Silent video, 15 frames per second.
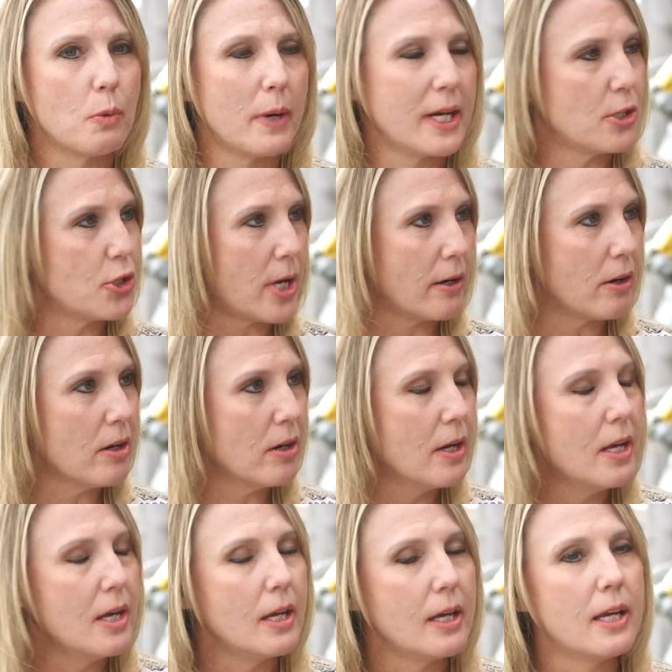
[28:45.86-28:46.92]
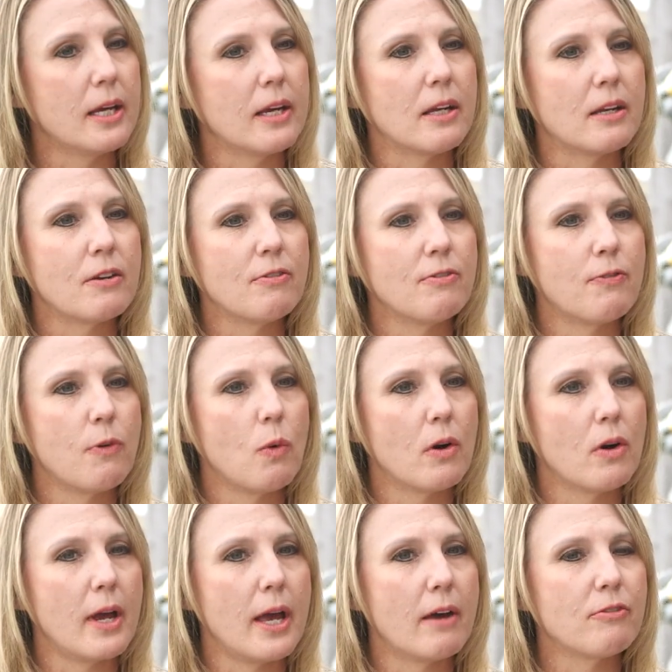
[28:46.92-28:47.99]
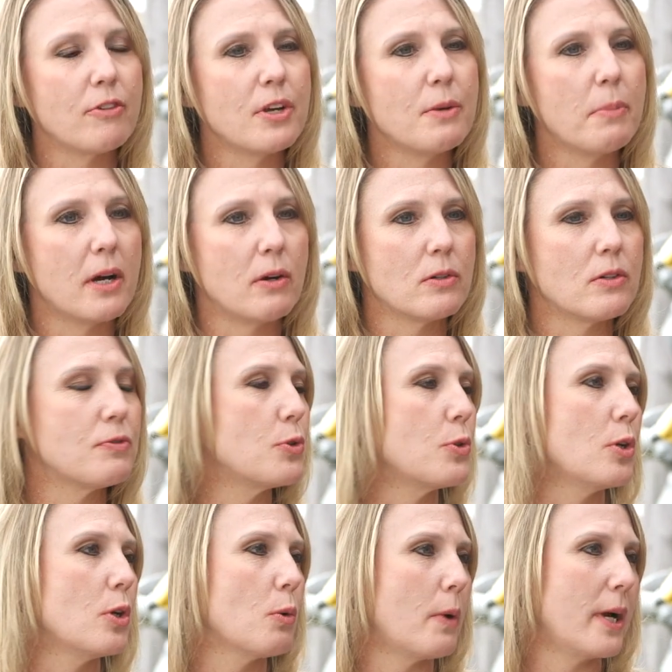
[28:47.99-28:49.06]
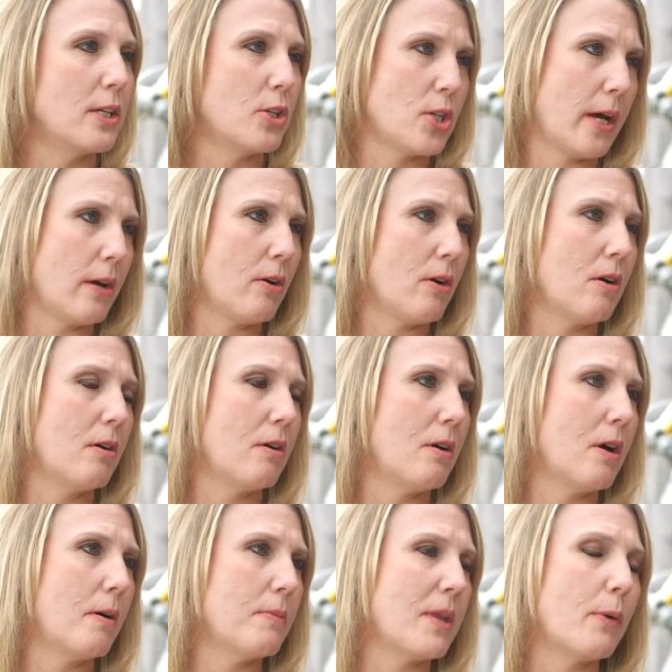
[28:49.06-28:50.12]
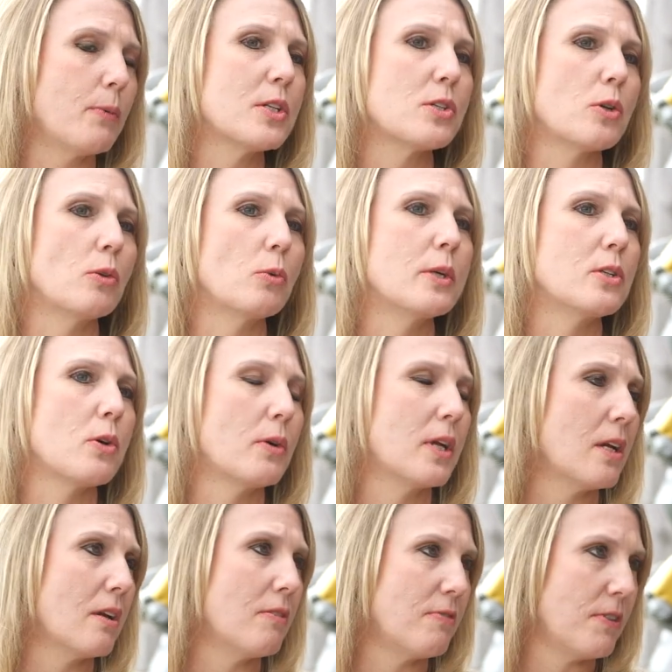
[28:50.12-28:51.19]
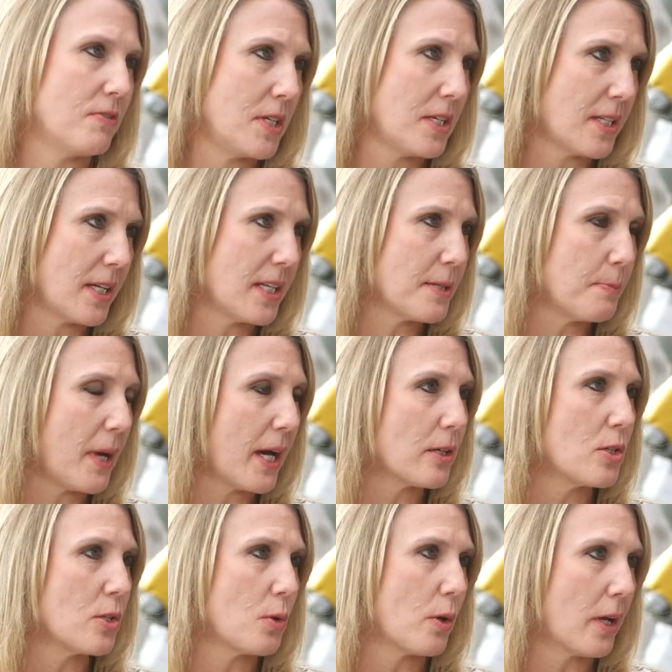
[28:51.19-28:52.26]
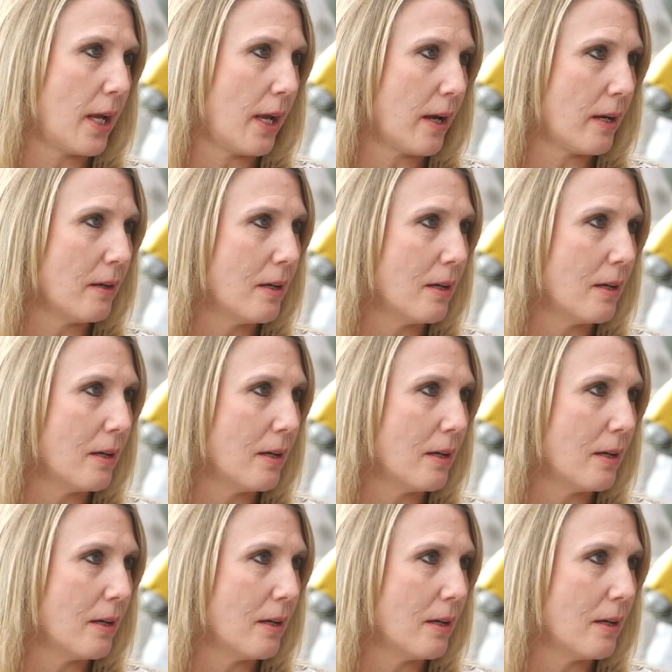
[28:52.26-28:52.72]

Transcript: white cheddar, and for every pound of two-year white cheddar um, that we sold, we donated 50 cents back to DoorCan.